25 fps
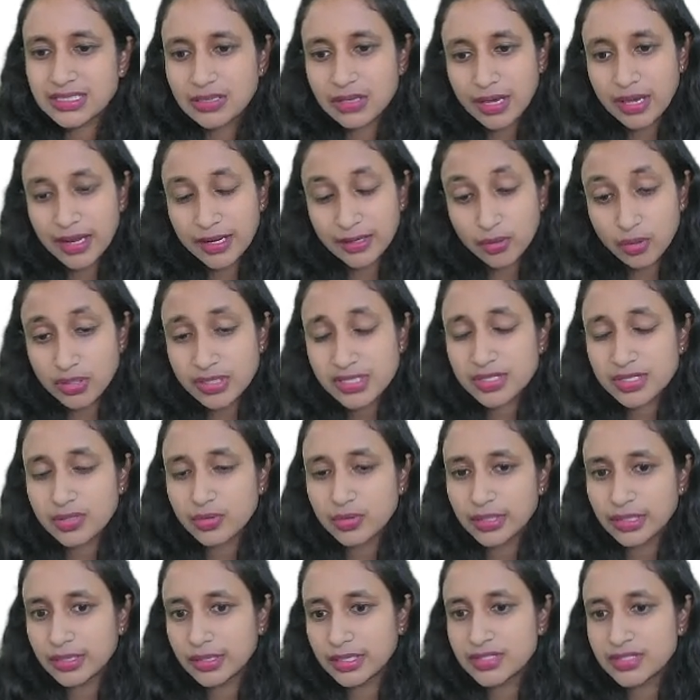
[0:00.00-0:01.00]
and also
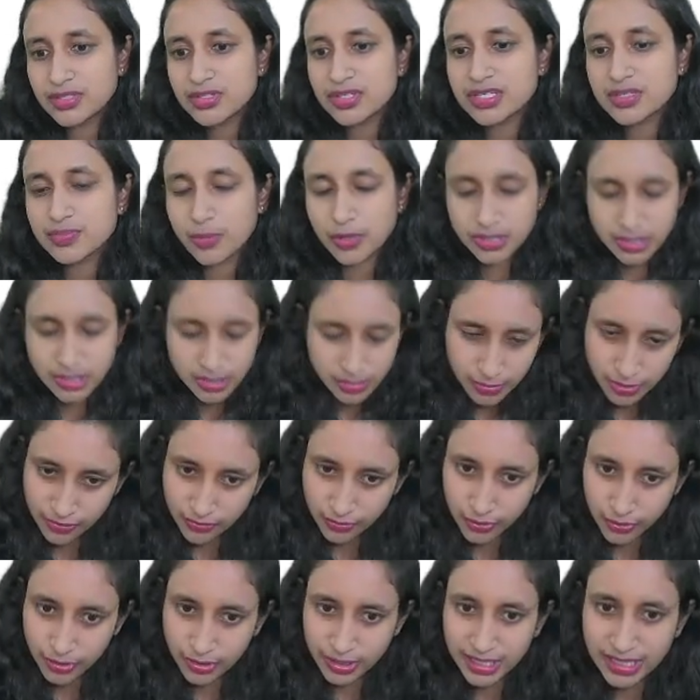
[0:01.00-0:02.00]
is responsible
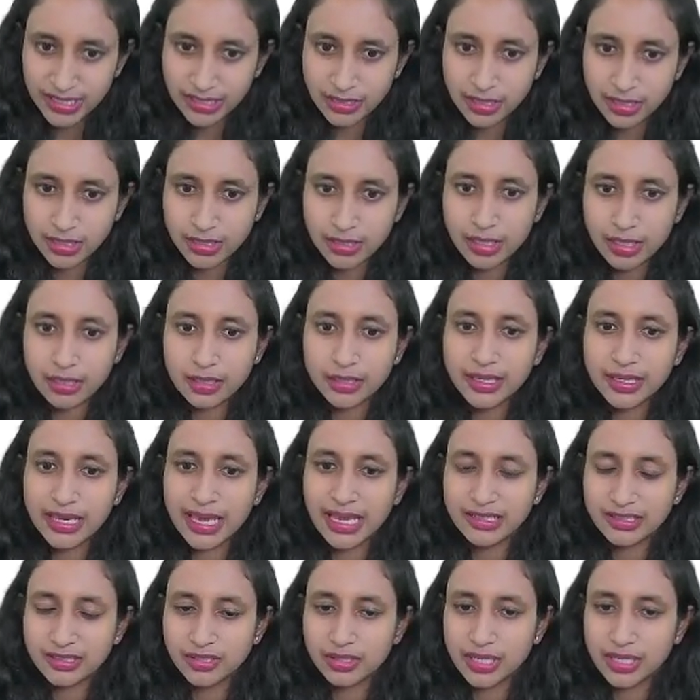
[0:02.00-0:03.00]
for renal
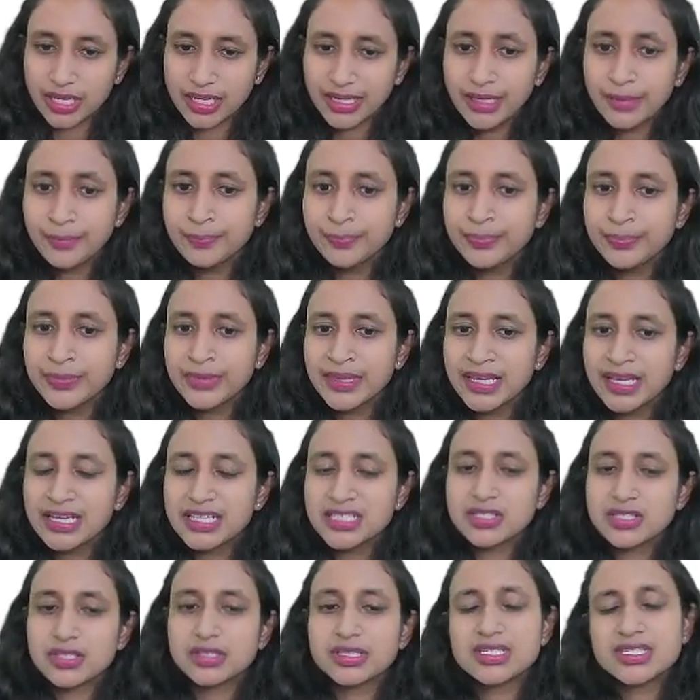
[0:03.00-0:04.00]
caliculi.
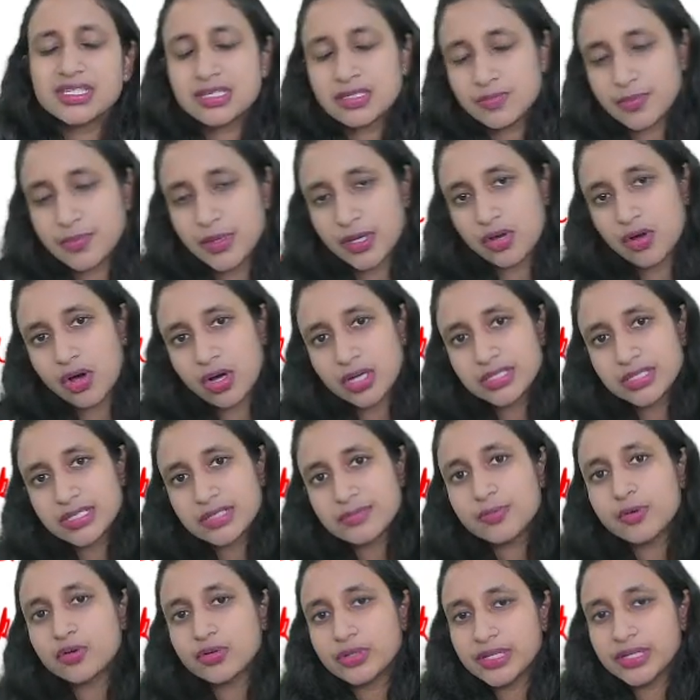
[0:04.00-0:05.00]
So this is because
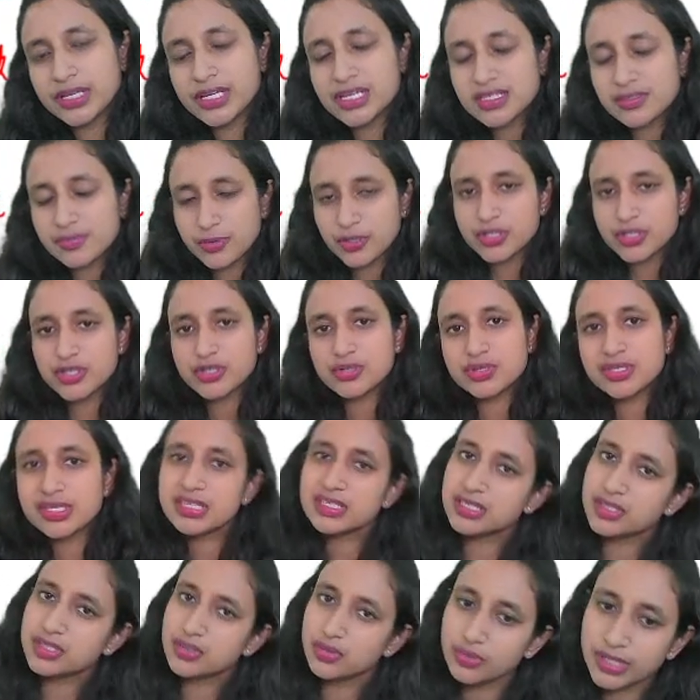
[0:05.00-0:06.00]
Protease
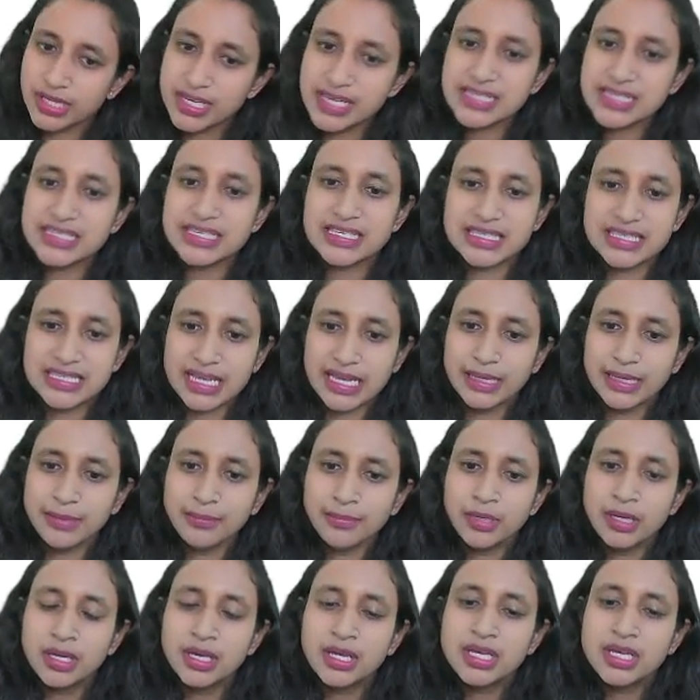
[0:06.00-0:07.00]
produces urease
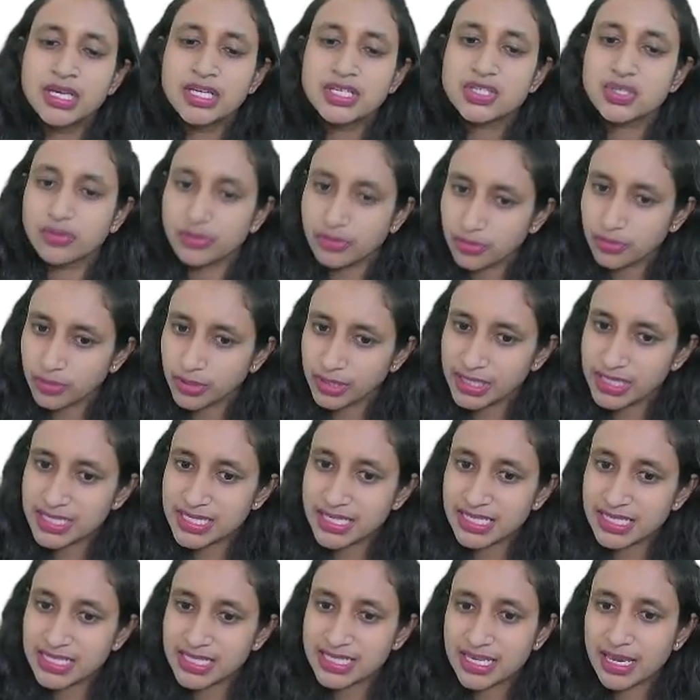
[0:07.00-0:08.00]
enzyme. So urease
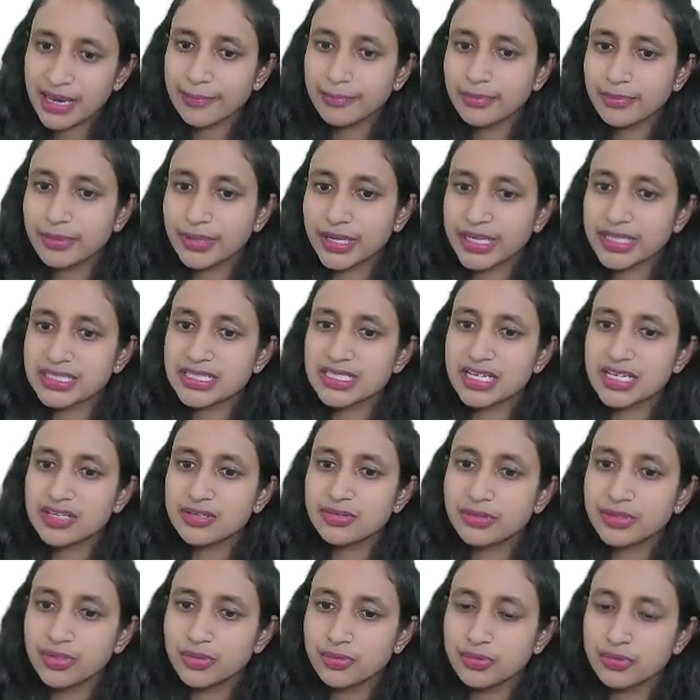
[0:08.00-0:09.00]
enzyme breaks
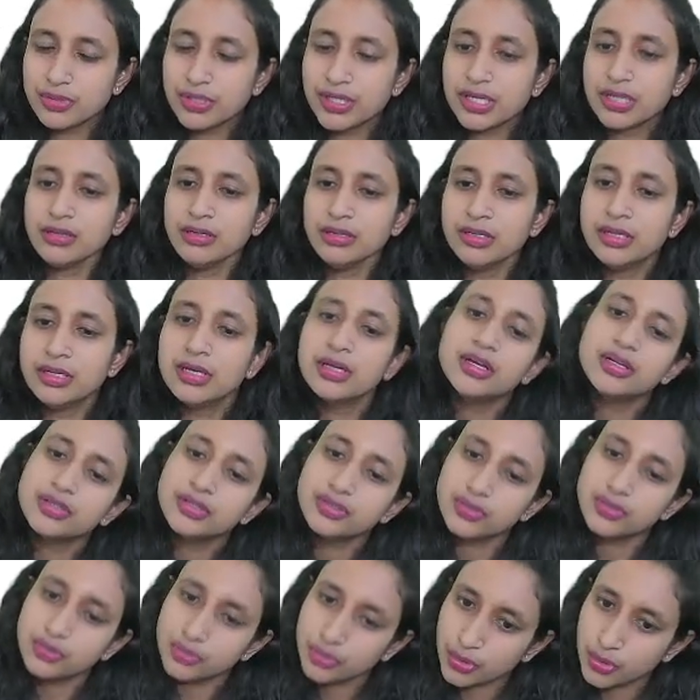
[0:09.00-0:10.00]
down urea
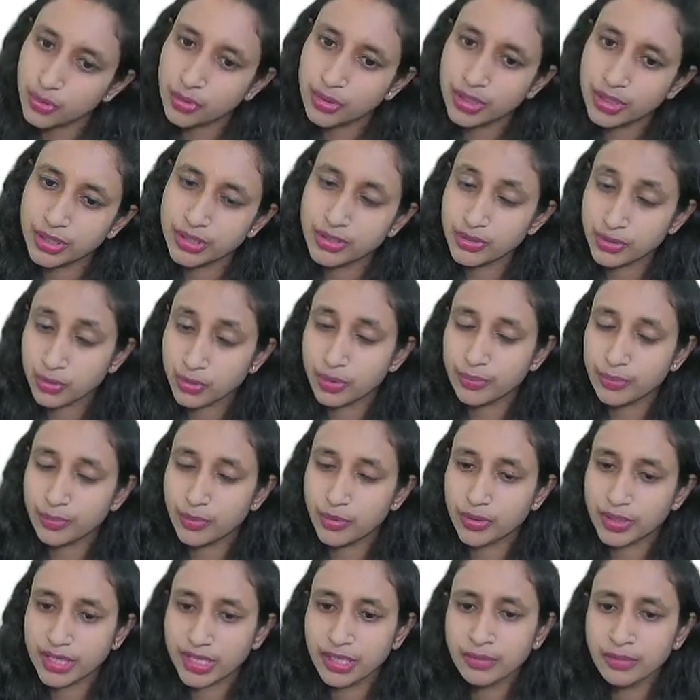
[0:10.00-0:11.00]
into
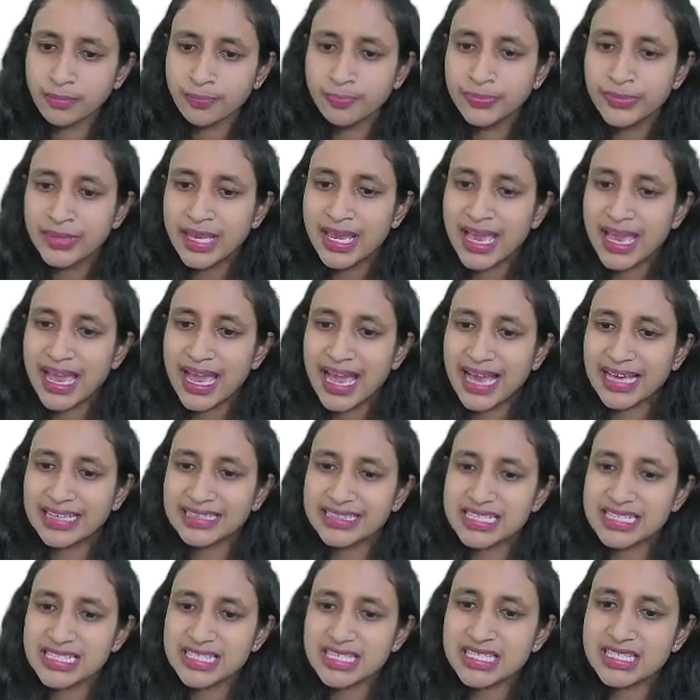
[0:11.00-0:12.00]
ammonia,
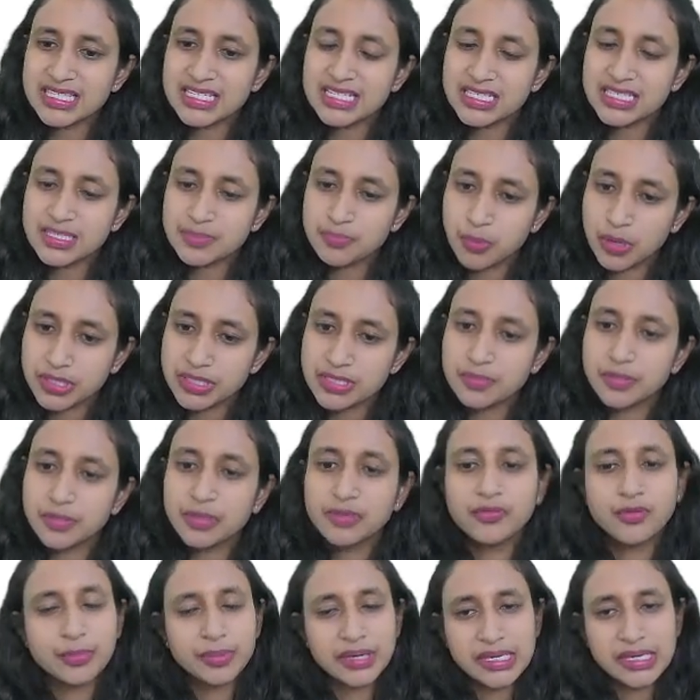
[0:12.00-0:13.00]
and this is responsible
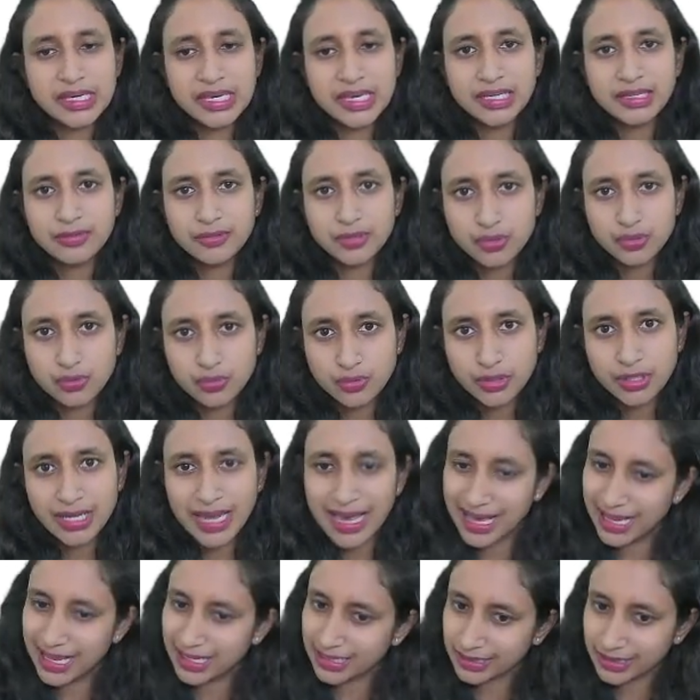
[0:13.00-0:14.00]
for making
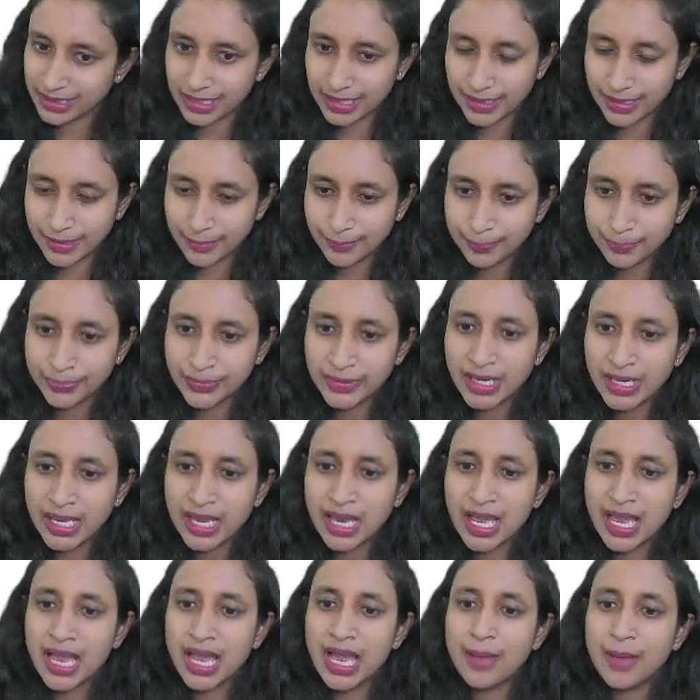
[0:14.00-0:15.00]
urine alkaline.
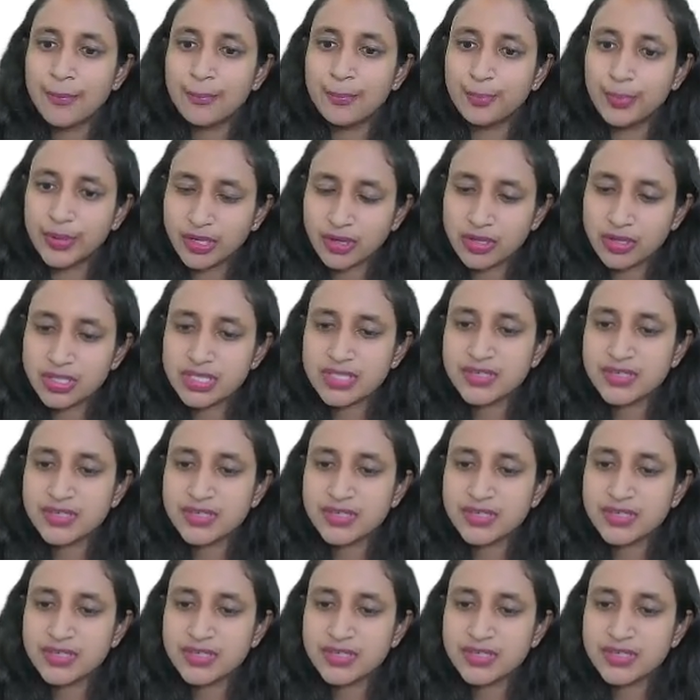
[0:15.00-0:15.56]
Because